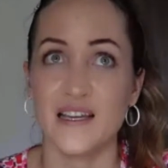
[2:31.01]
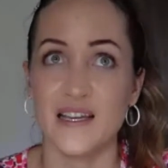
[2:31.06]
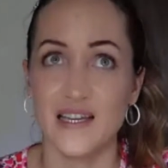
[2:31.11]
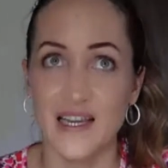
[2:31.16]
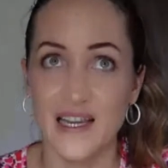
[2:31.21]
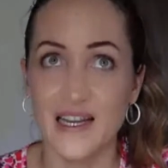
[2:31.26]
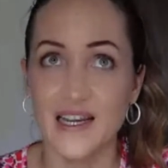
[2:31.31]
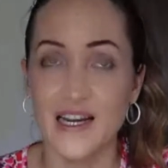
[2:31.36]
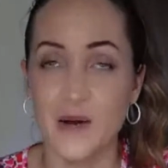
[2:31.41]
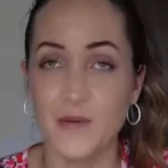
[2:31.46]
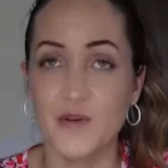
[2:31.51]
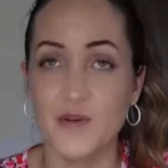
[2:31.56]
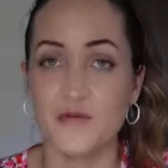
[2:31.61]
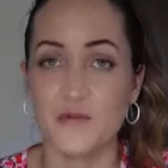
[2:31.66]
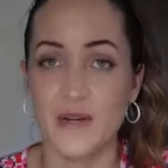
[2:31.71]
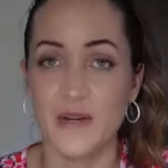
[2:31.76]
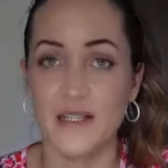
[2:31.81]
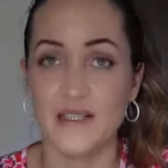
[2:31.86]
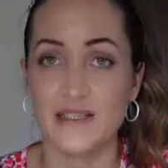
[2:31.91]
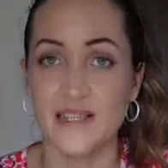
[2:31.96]
in a couple of
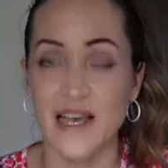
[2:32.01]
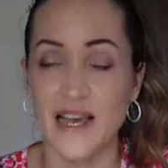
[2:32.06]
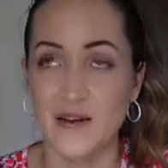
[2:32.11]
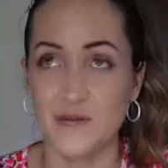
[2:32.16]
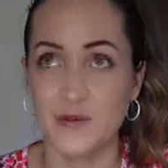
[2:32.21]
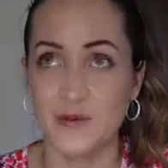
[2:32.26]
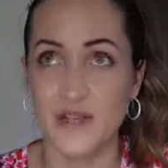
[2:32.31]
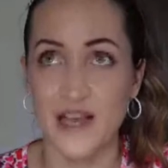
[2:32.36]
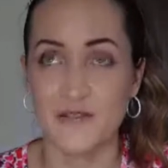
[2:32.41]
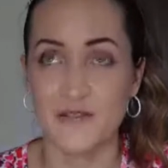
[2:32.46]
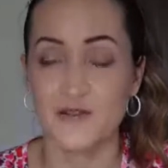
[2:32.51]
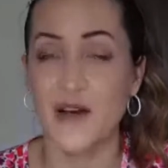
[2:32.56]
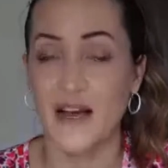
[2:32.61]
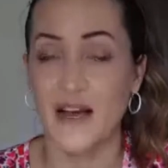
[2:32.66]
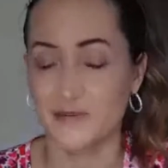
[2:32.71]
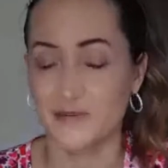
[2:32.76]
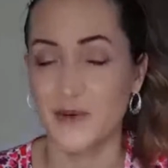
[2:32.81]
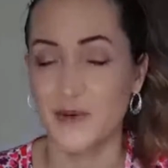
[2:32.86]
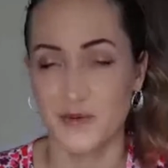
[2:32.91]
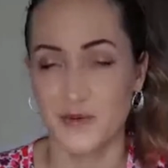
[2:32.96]
months, I will have to
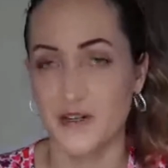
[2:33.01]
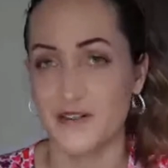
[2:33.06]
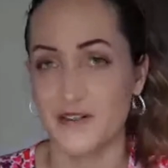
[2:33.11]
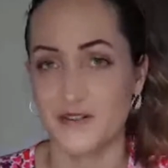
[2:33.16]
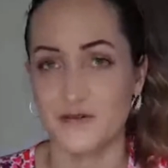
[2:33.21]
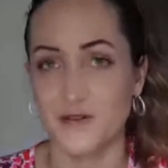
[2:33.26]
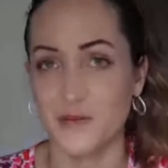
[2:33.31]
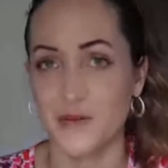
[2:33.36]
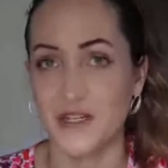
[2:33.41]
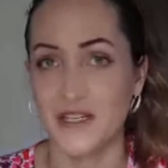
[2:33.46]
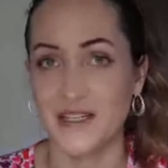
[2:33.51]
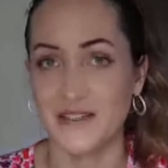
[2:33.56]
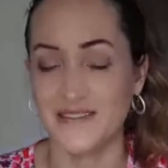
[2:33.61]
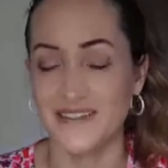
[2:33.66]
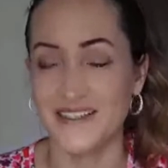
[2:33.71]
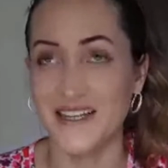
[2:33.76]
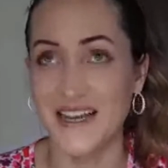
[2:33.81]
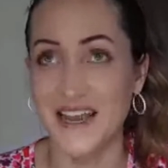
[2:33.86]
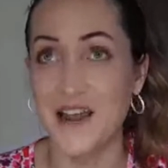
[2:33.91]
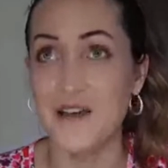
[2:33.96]
ask my parents for money.
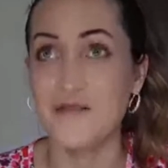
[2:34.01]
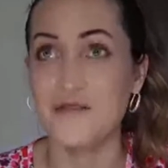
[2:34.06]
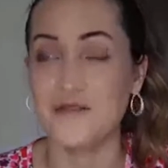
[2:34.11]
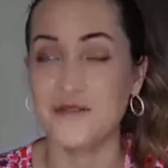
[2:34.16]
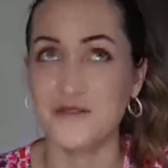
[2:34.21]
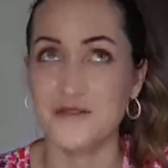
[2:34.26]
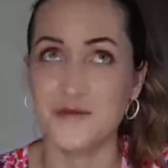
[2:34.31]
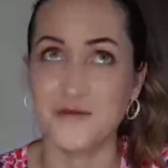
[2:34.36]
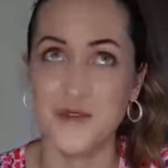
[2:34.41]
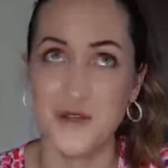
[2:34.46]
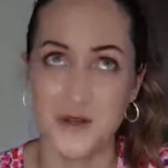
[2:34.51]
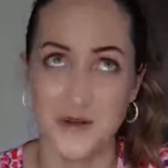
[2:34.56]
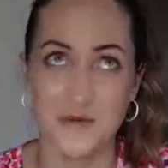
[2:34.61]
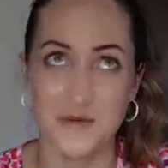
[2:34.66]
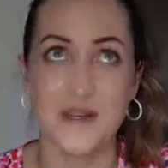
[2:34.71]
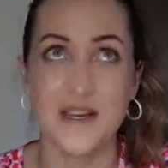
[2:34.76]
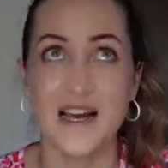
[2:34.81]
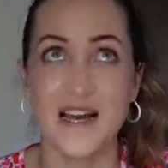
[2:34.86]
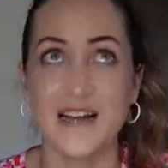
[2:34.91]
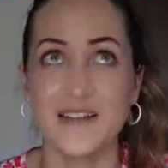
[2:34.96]
If,
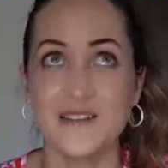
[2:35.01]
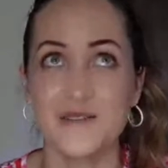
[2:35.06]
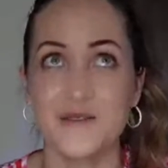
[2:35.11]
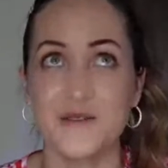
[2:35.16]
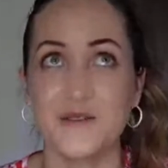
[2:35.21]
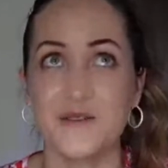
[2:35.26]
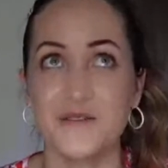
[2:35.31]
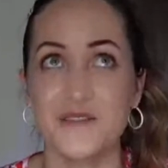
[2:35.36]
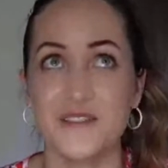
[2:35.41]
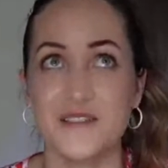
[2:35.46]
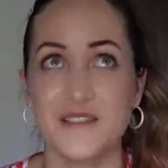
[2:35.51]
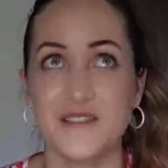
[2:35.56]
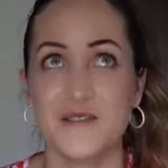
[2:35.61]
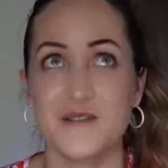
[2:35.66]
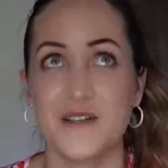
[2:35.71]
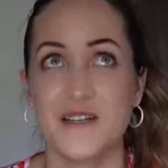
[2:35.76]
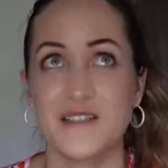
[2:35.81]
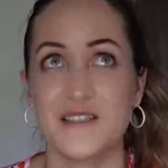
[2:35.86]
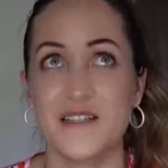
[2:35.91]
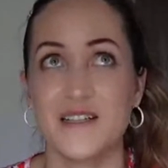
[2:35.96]
we can't solve the
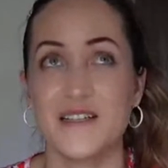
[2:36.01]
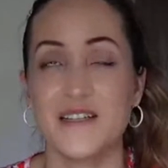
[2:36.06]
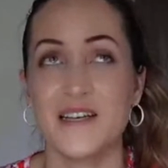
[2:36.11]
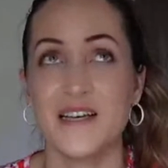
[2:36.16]
situation